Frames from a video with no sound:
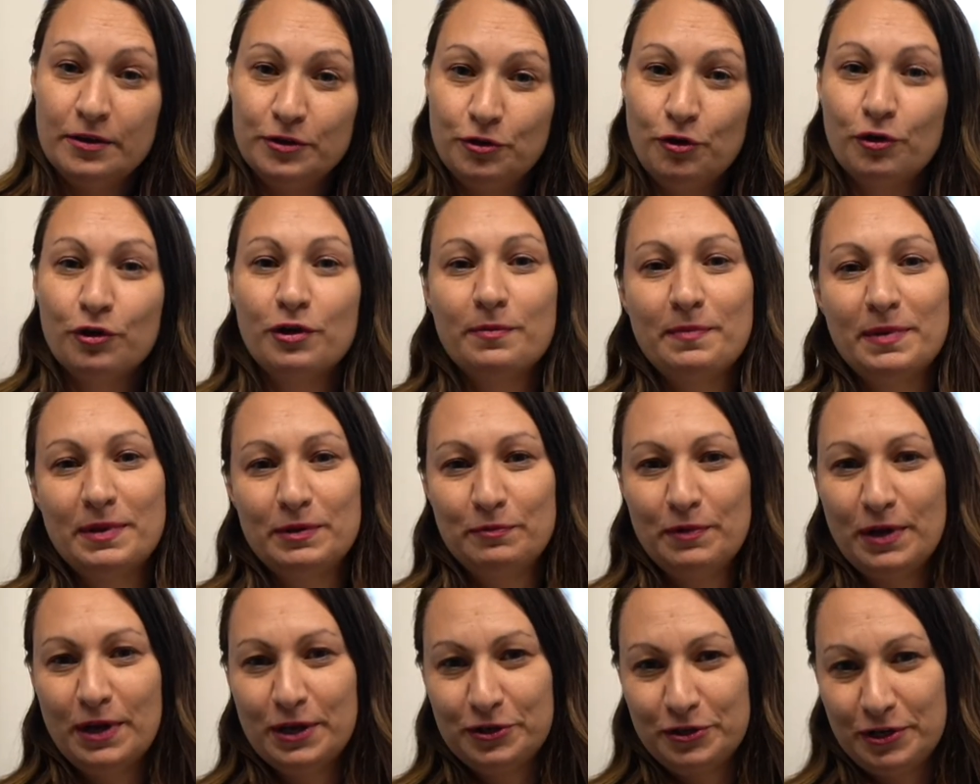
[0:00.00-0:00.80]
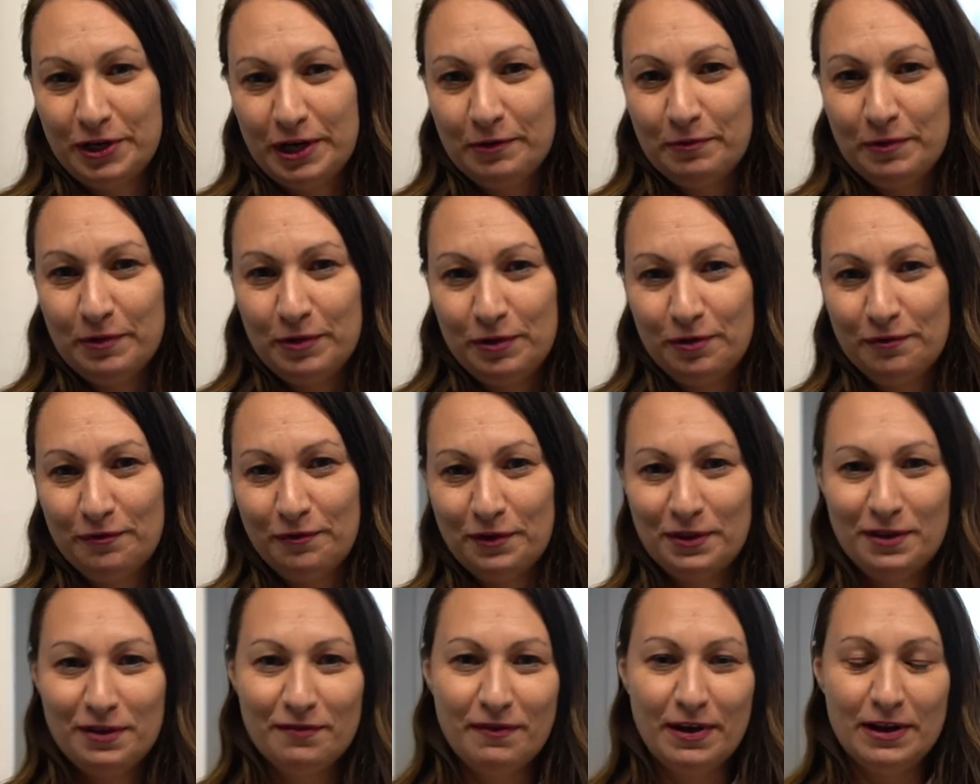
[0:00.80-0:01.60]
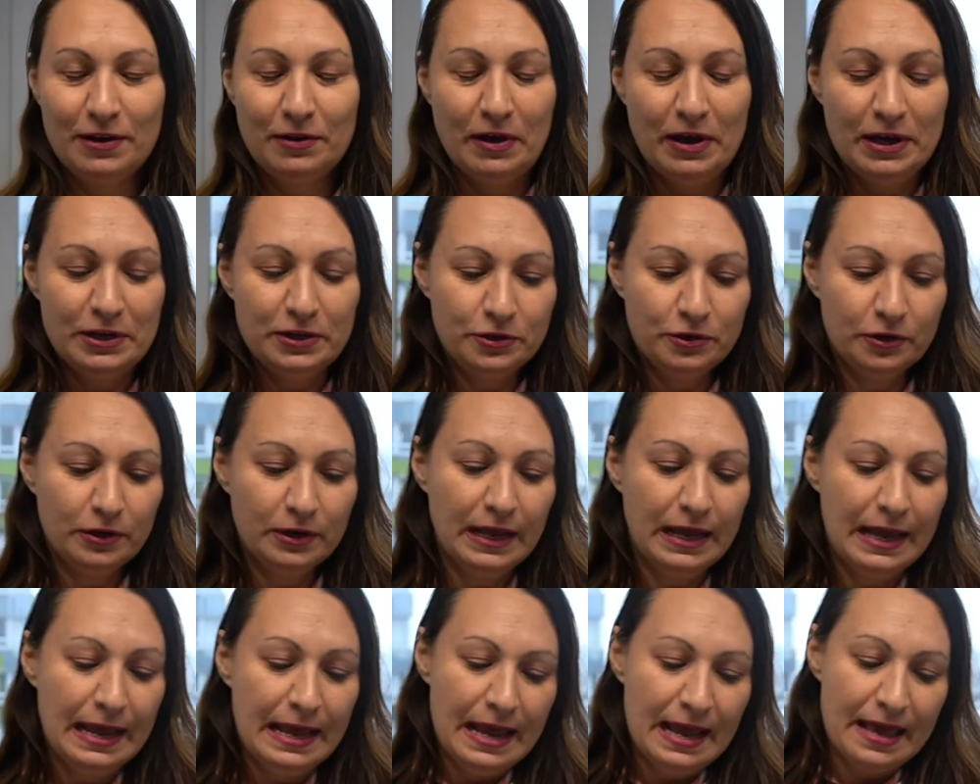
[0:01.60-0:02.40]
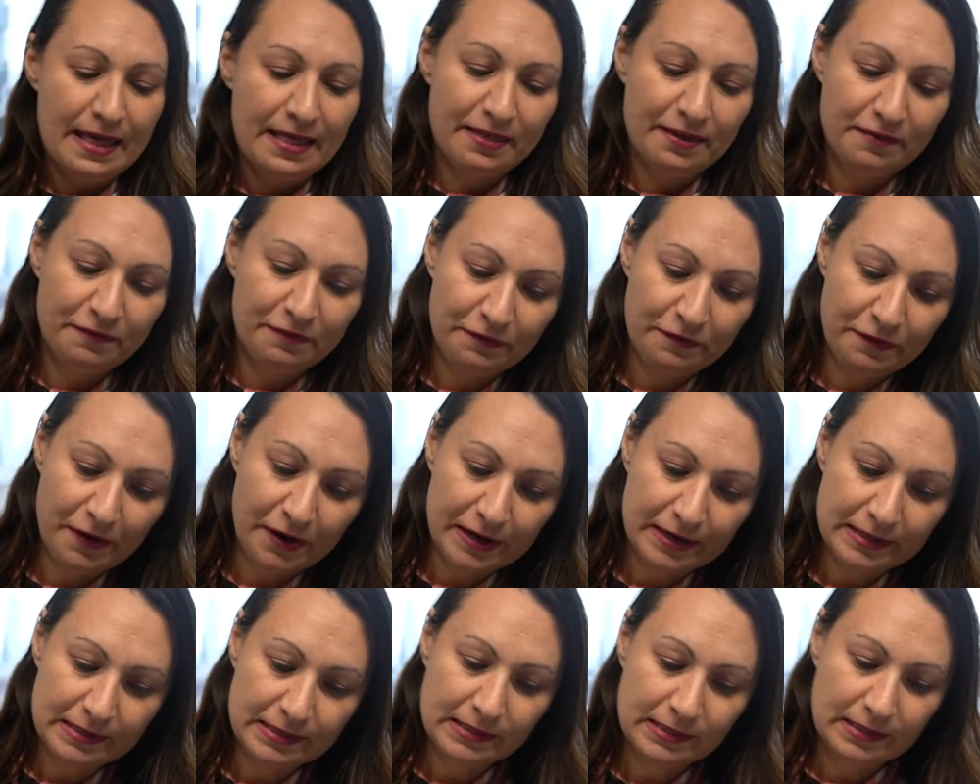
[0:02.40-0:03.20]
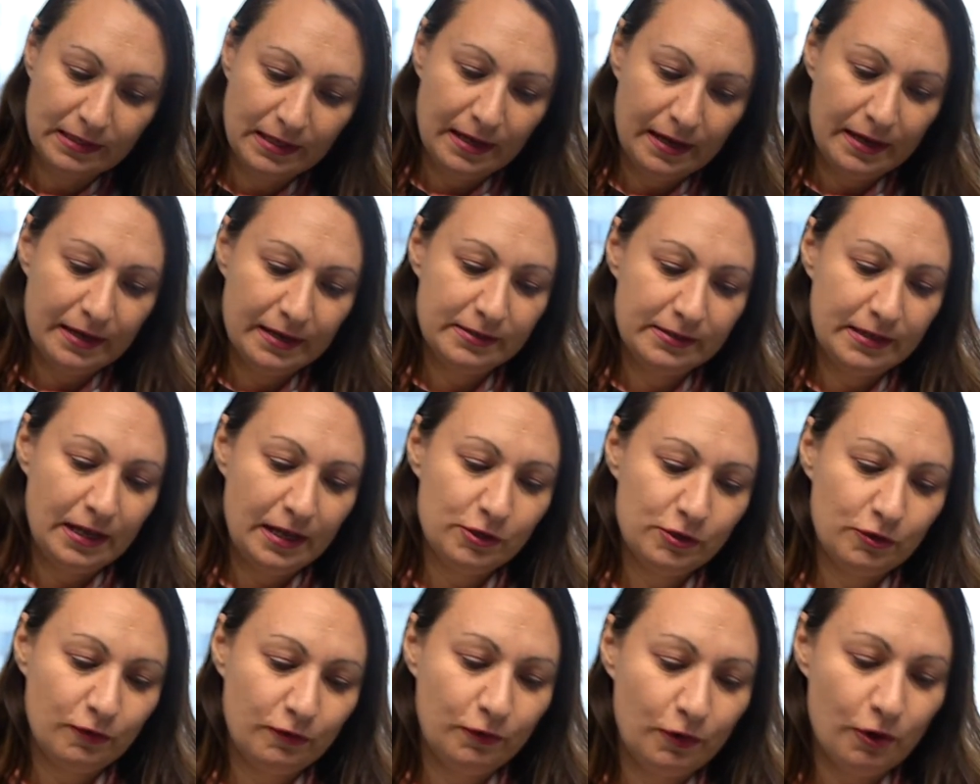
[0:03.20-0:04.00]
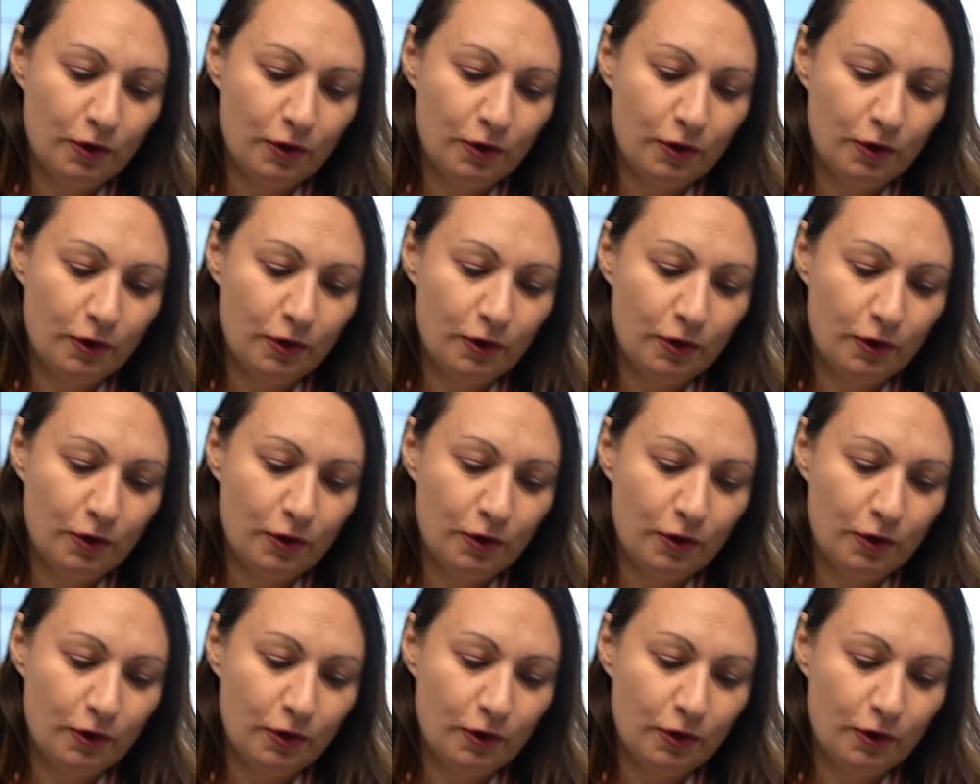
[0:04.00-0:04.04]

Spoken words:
document we are sharing with you for the evaluation. The first series of